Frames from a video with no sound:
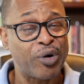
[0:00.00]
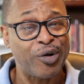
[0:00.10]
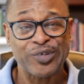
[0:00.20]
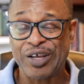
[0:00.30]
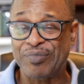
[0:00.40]

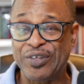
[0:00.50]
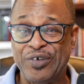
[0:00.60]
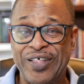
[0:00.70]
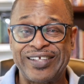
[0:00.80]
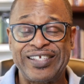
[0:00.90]
on something
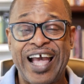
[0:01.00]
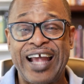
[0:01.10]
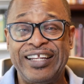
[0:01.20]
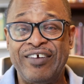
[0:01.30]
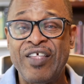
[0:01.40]
new. That's the
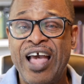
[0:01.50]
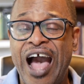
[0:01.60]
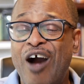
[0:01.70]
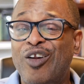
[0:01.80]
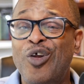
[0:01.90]
idea.
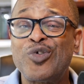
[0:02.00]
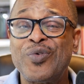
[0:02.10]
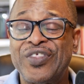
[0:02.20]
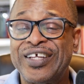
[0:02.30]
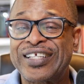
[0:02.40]
I'll close
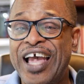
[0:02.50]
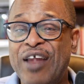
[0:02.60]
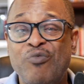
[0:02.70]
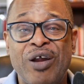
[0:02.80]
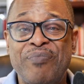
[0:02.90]
with this. I
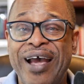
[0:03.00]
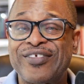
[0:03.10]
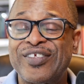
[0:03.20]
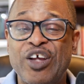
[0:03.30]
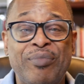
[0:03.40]
had one
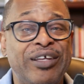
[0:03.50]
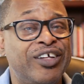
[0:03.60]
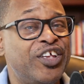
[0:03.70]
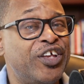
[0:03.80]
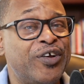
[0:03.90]
pastor tell me
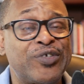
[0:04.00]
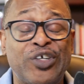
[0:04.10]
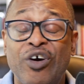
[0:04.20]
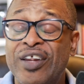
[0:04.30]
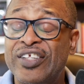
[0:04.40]
years
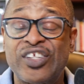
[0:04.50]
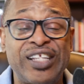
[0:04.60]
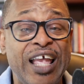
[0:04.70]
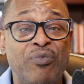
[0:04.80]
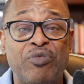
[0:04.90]
ago, and it
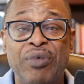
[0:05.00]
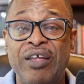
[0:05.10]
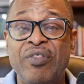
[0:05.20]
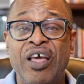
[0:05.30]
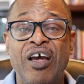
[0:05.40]
stayed with
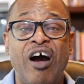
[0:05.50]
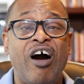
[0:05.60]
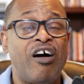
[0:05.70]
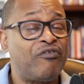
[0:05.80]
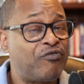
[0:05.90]
me
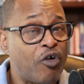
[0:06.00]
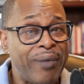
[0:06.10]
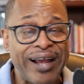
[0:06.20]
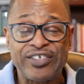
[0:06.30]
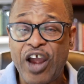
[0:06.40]
uh, for
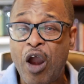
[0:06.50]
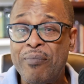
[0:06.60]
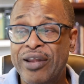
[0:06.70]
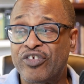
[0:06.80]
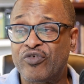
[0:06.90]
my entire
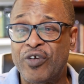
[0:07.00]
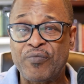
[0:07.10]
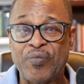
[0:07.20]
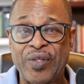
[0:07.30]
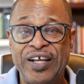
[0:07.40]
ministry.
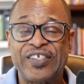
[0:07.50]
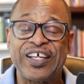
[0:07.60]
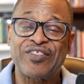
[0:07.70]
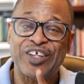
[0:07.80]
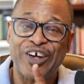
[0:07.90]
He
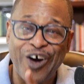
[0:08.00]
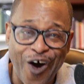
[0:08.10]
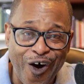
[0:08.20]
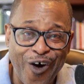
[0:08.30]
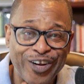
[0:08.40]
said, The
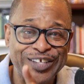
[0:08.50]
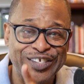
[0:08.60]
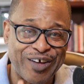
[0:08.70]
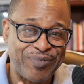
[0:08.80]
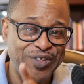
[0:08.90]
call is
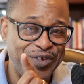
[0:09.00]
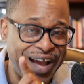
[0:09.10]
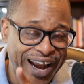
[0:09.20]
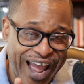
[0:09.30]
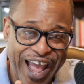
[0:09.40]
something you
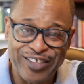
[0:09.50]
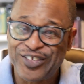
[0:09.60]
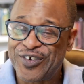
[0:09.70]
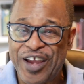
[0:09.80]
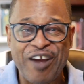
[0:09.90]
got to
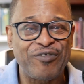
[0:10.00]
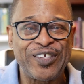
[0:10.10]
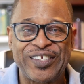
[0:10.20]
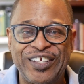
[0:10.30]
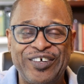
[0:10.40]
answer every
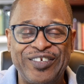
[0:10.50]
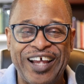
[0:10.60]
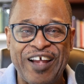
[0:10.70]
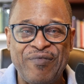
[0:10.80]
single day